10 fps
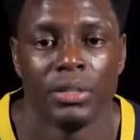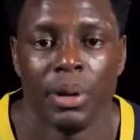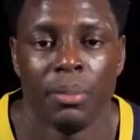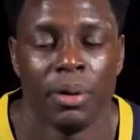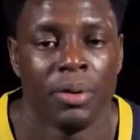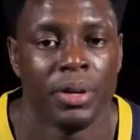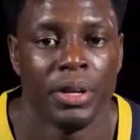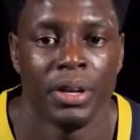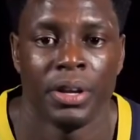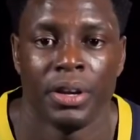I just remember my
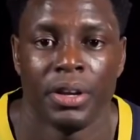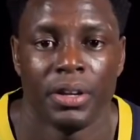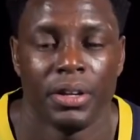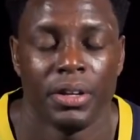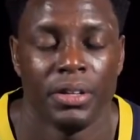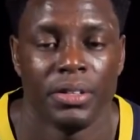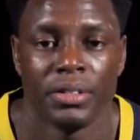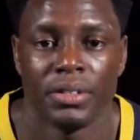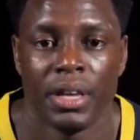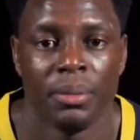rookie year, he
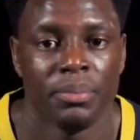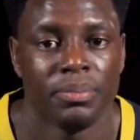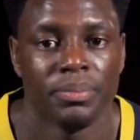just kept